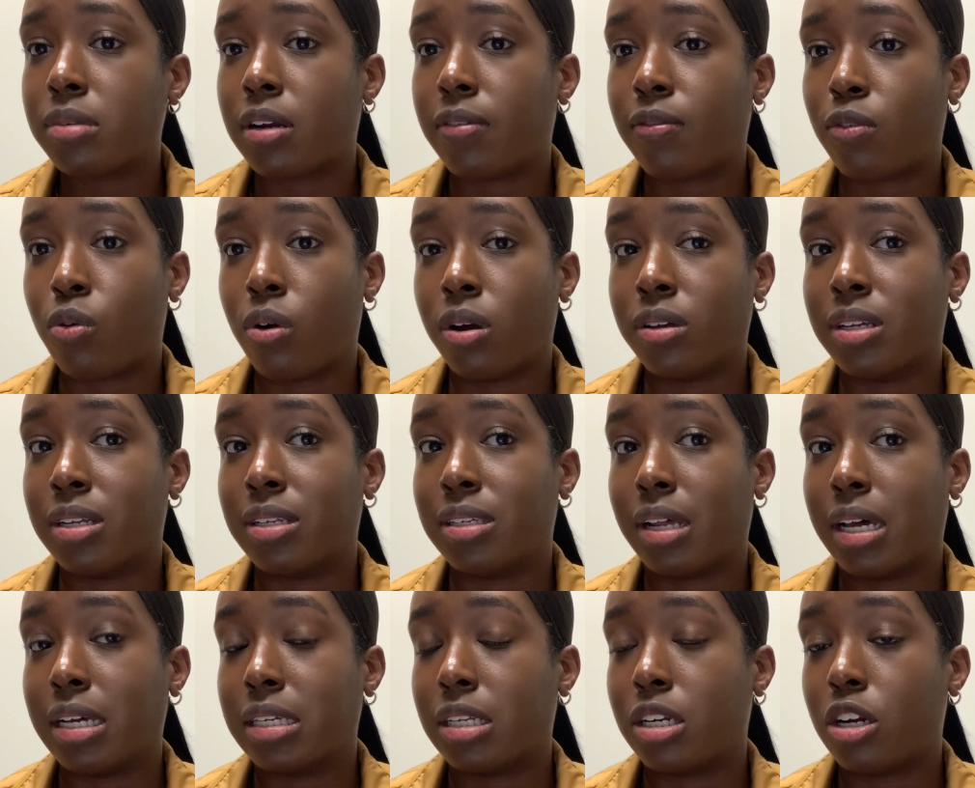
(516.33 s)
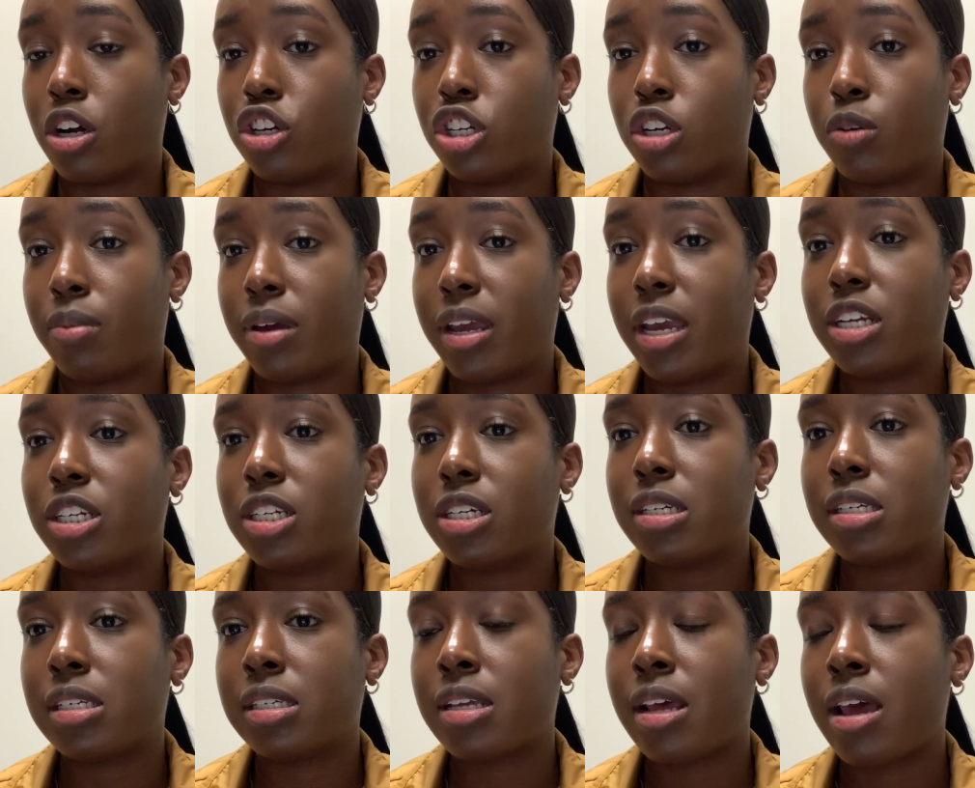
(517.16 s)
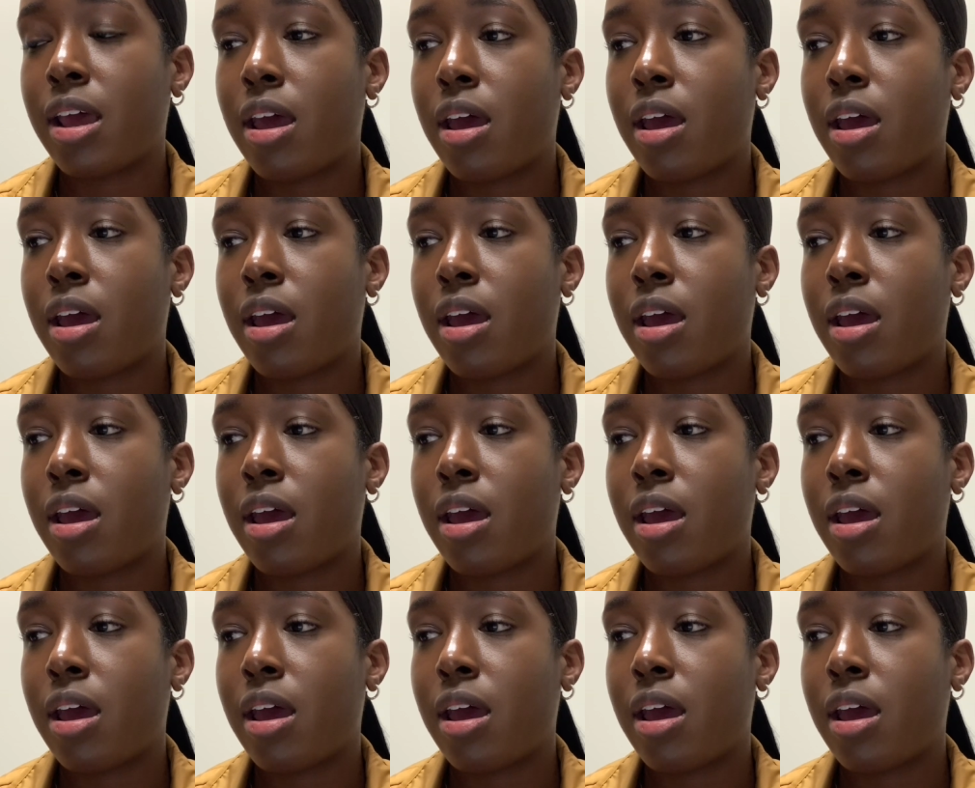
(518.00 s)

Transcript: and of course it's less than 100 pages,